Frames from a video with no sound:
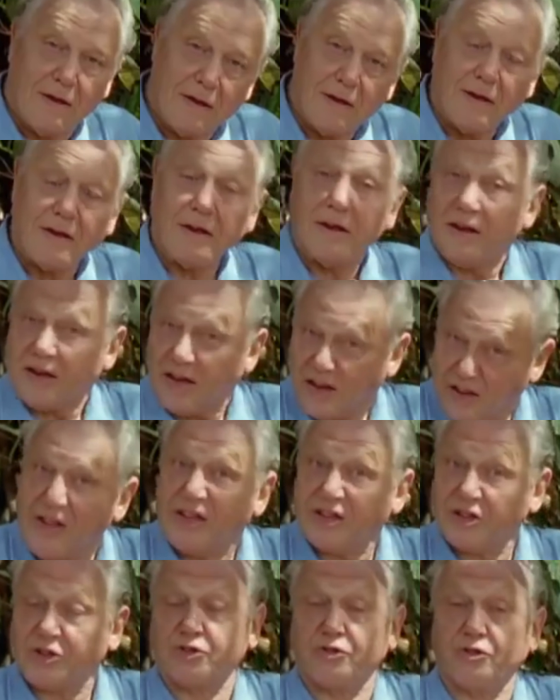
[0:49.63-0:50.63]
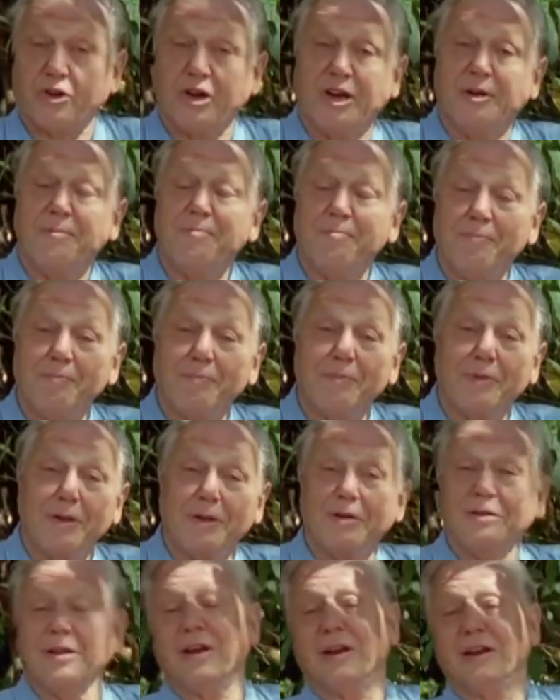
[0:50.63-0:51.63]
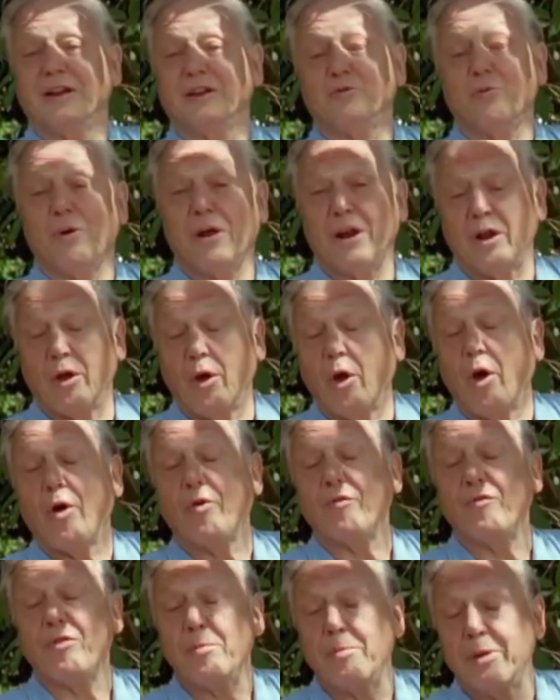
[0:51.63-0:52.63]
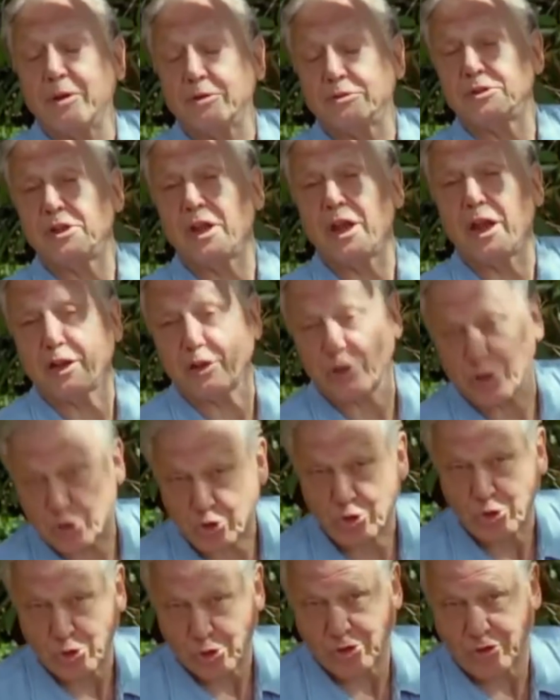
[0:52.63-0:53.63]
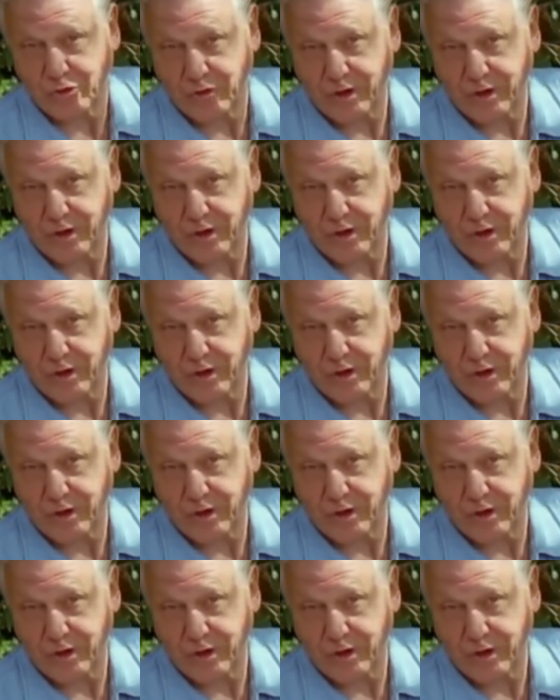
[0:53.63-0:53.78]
In late 2017, Attenborough revealed he had stopped eating meat,